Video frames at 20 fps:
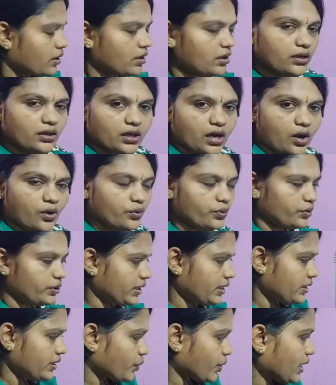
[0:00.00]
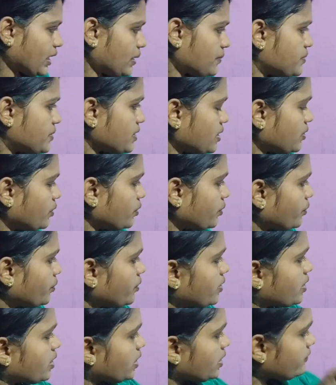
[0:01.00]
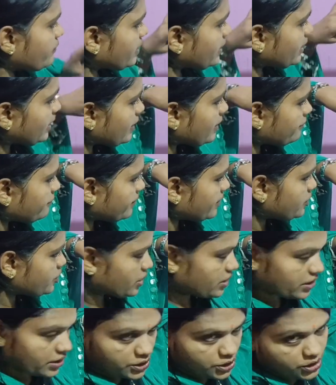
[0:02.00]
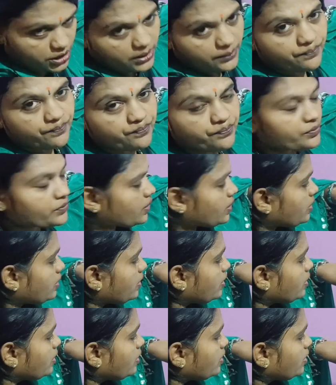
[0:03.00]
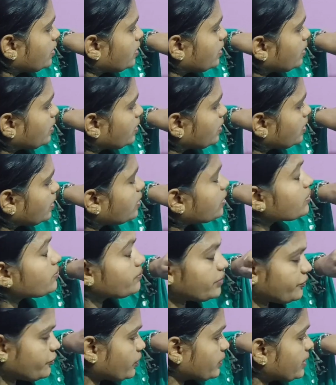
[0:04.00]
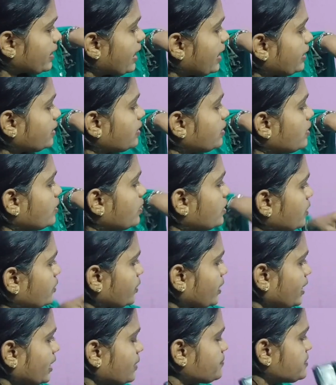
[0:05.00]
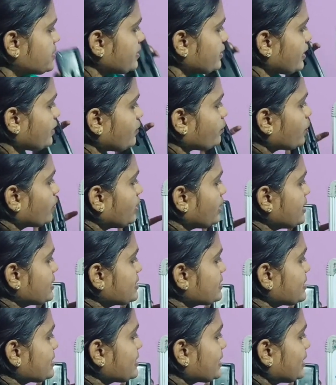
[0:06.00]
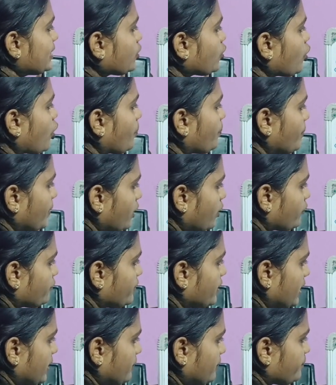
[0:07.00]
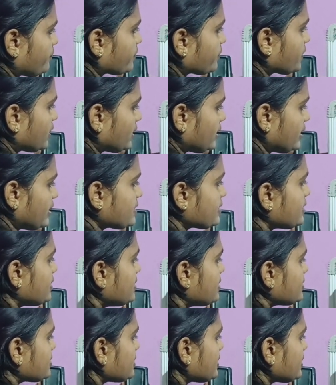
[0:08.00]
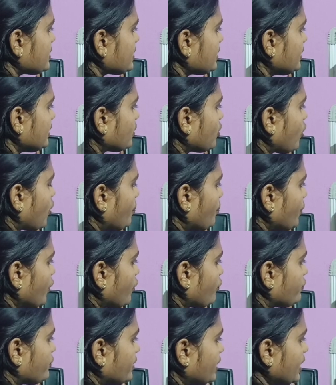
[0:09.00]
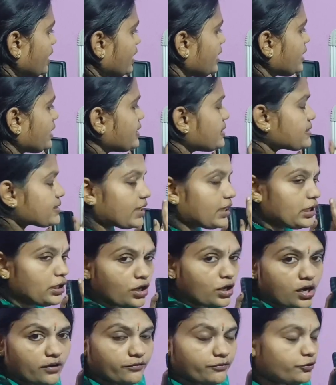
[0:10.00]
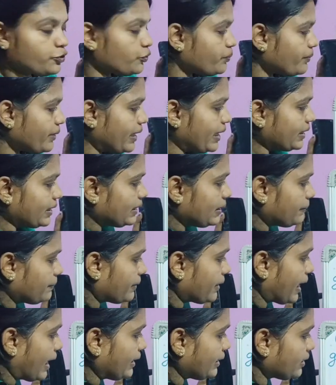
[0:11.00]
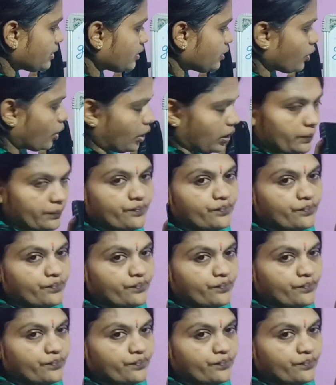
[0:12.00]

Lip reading: Now here you can observe, even in F1 generation, or before that, you can observe here only single copy of T. That is, single copy of T is enough to make the plant tall.